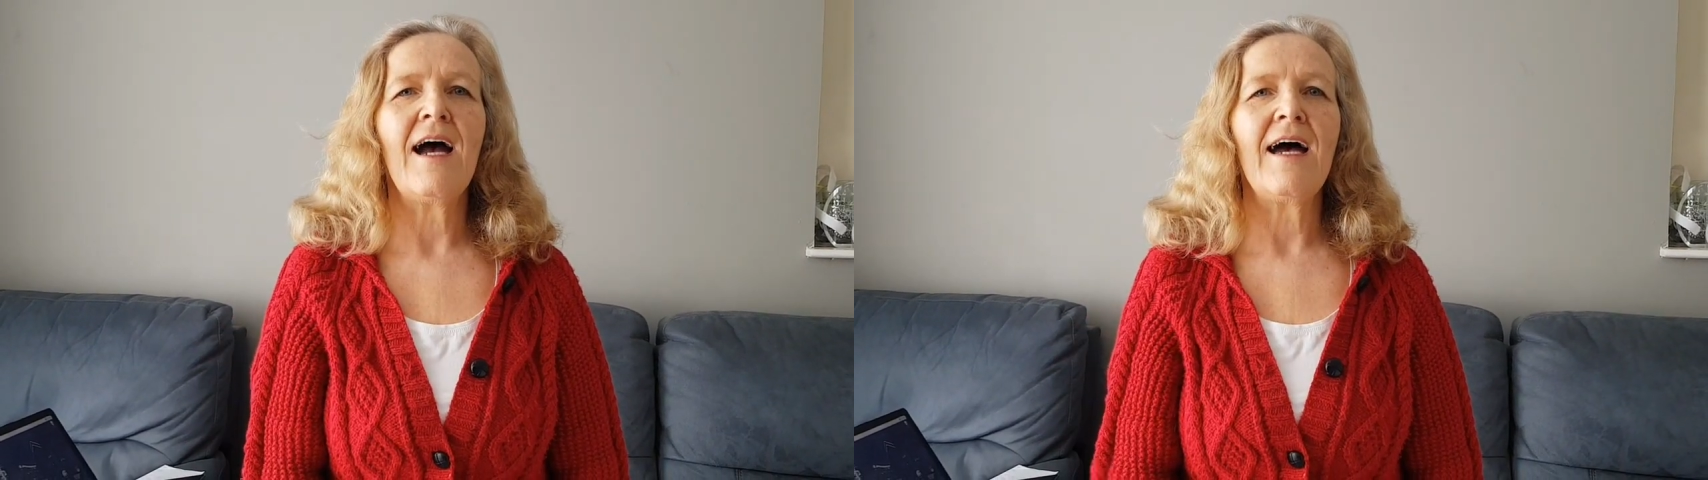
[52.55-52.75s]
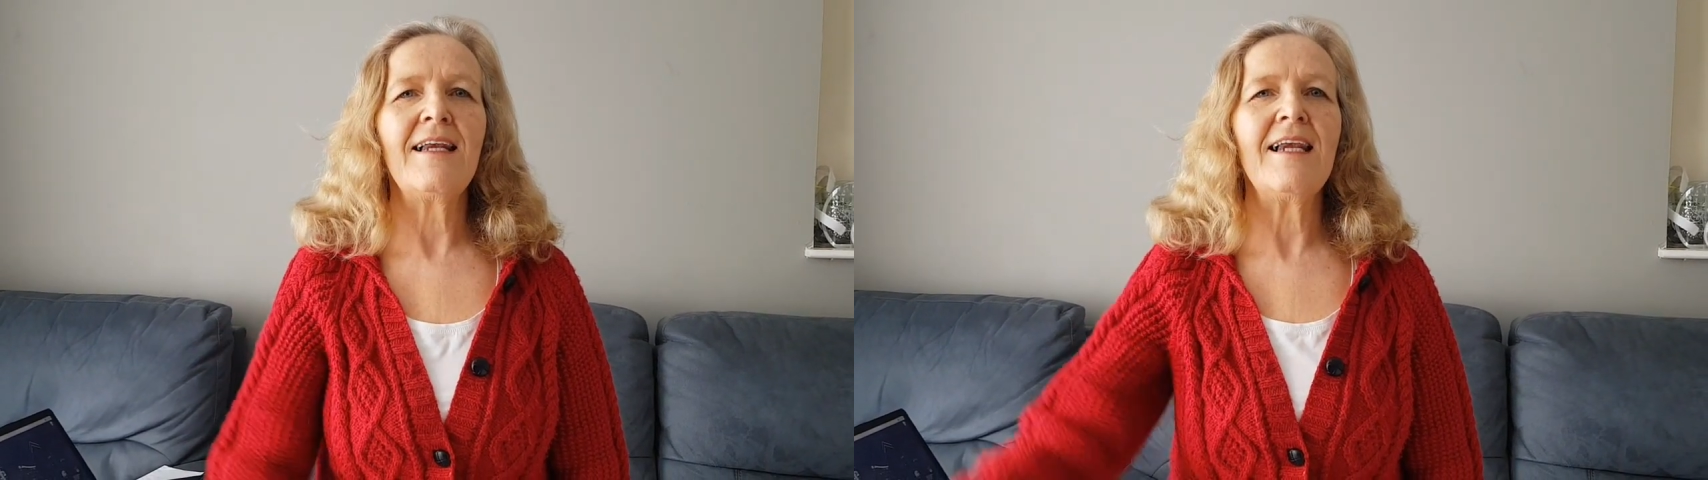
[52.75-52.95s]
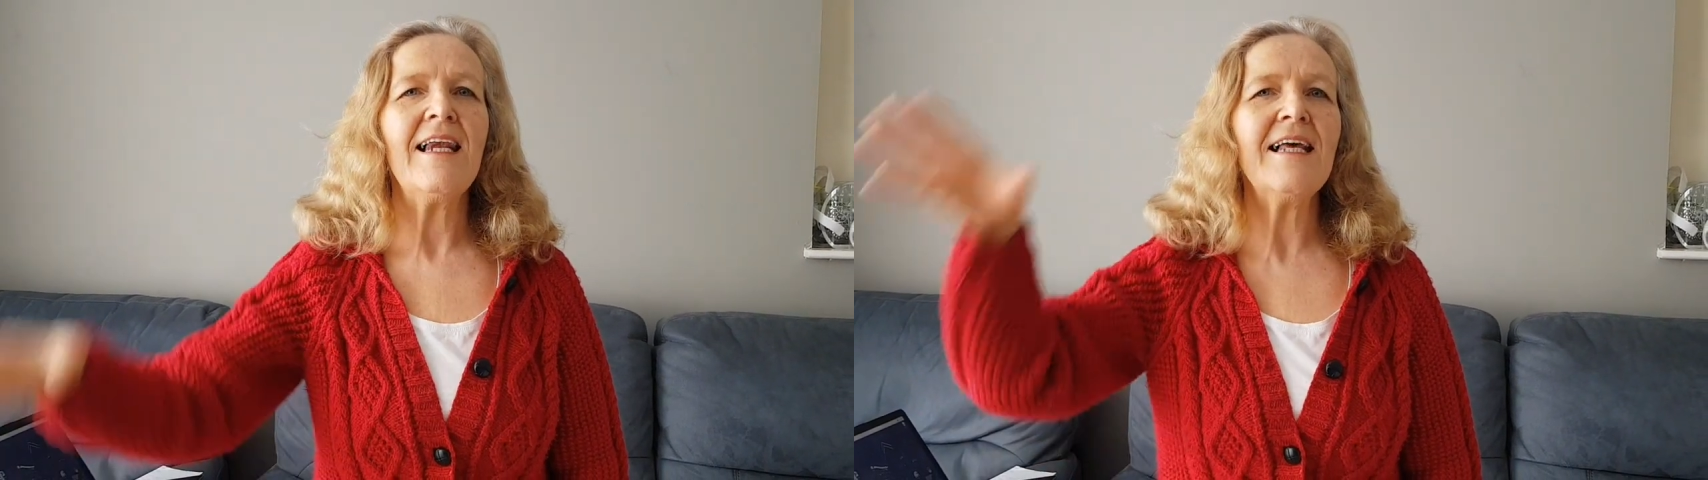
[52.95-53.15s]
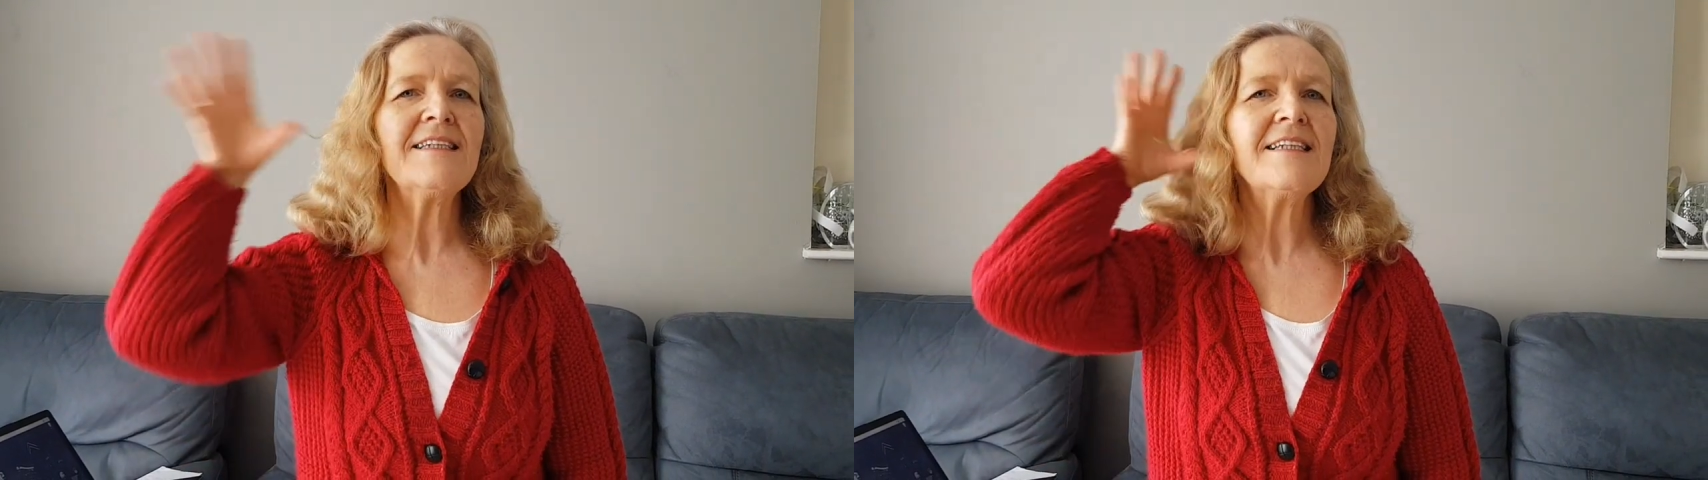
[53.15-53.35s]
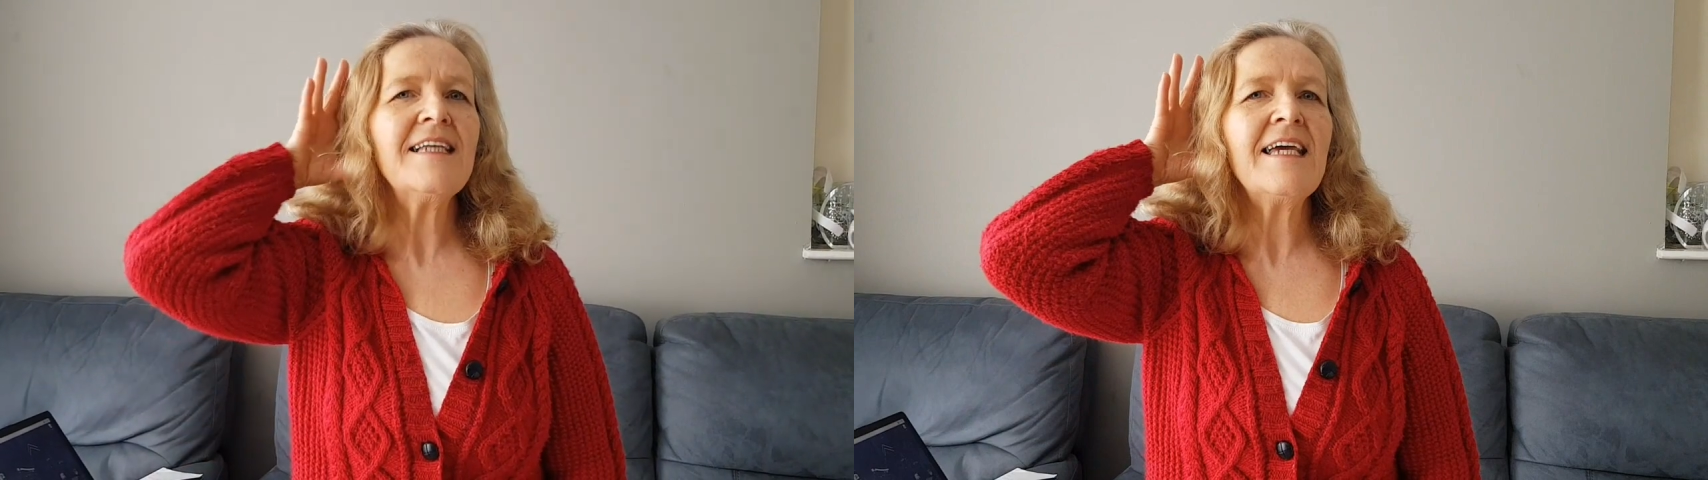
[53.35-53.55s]
and
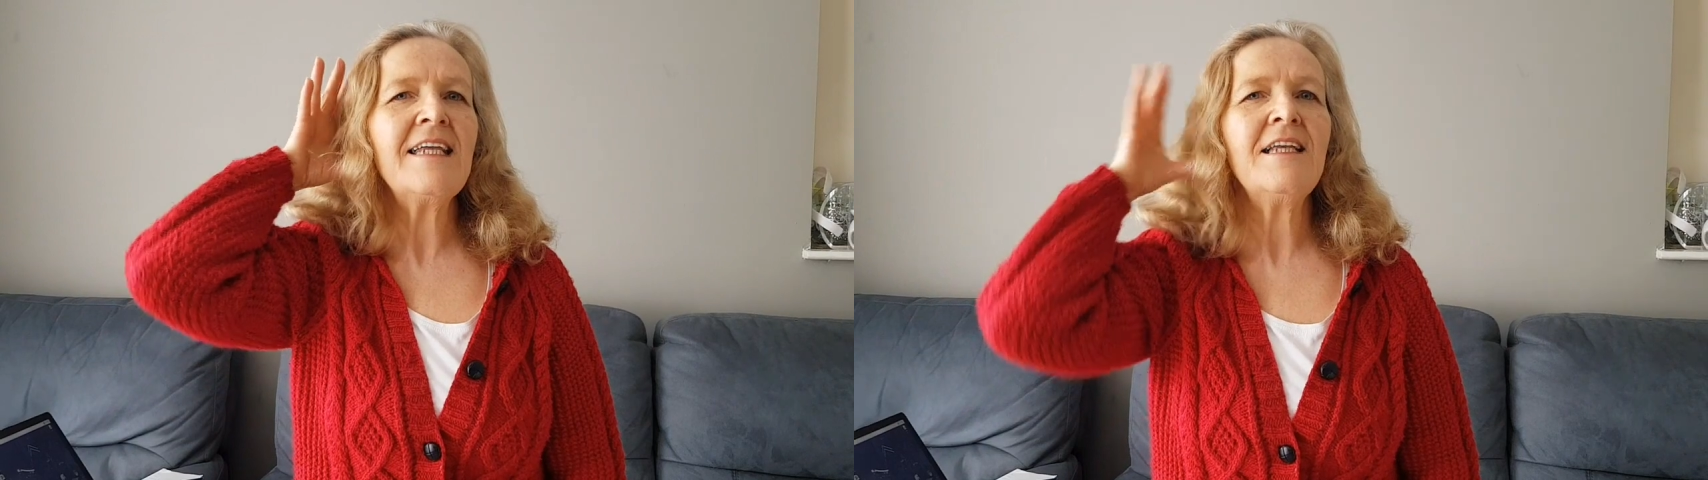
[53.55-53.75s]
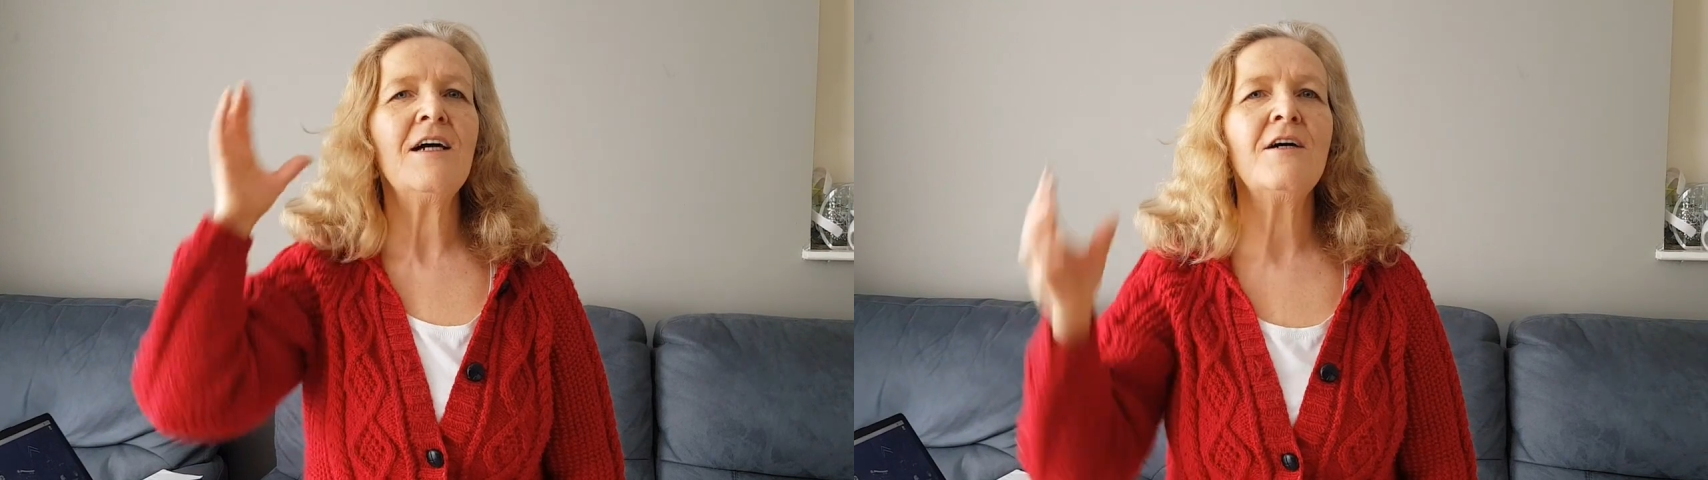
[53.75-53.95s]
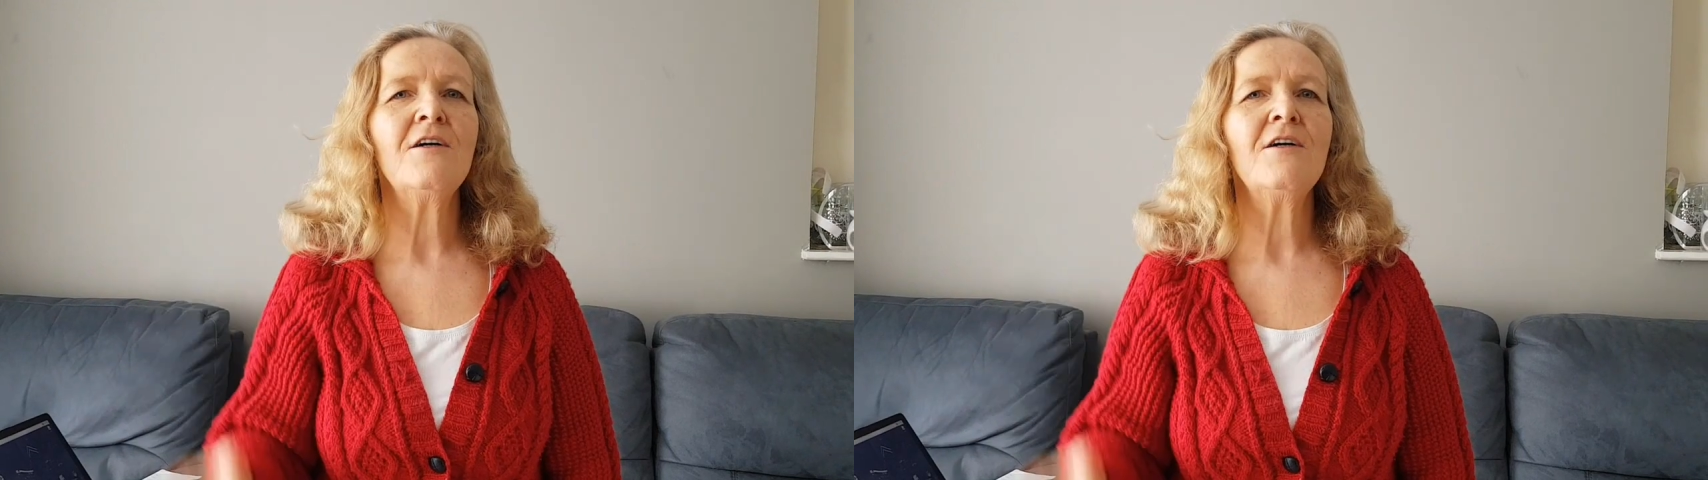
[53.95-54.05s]
listening